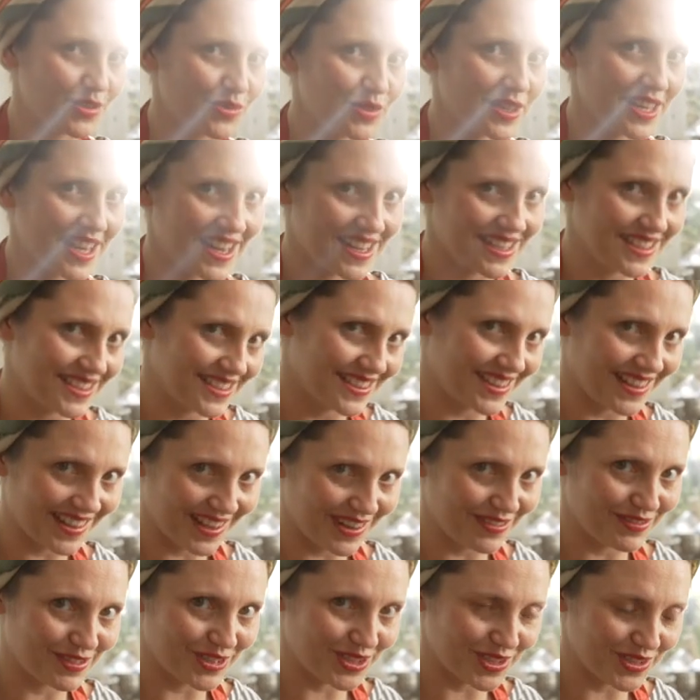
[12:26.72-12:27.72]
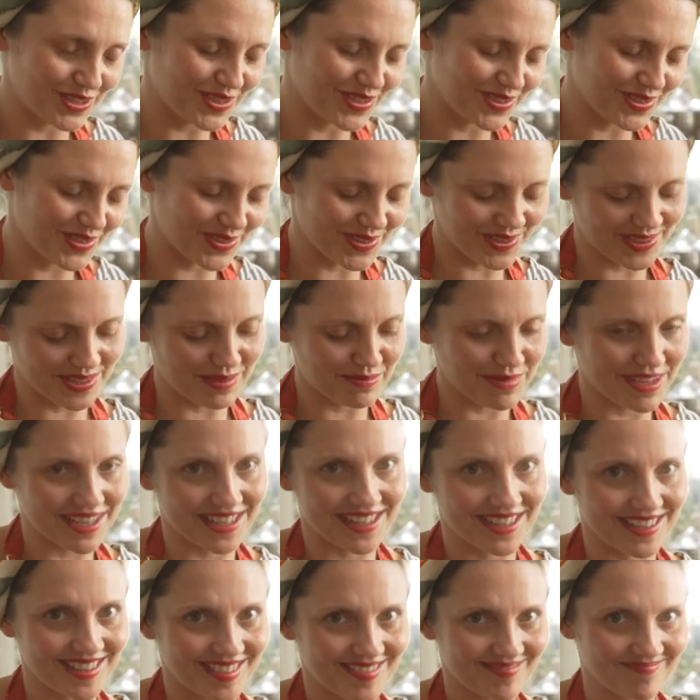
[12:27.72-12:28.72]
do the onion that I forgot to do in the
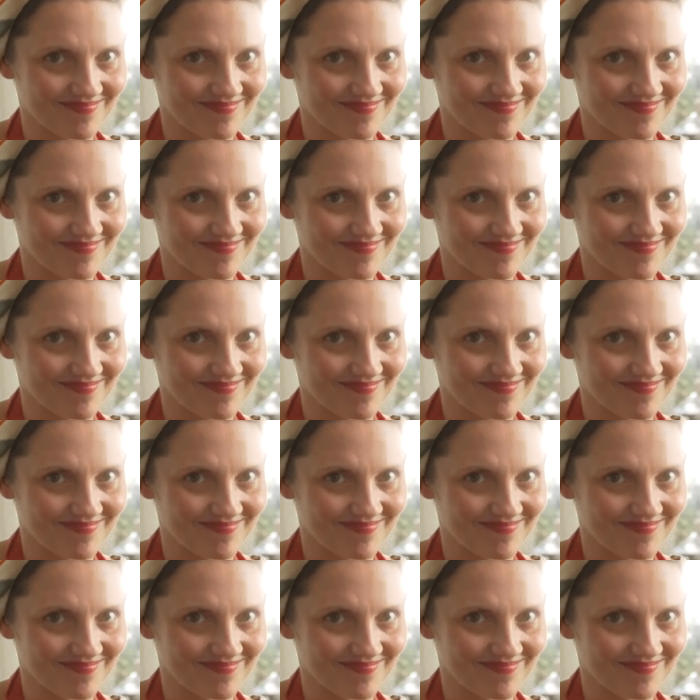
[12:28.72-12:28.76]
beginning.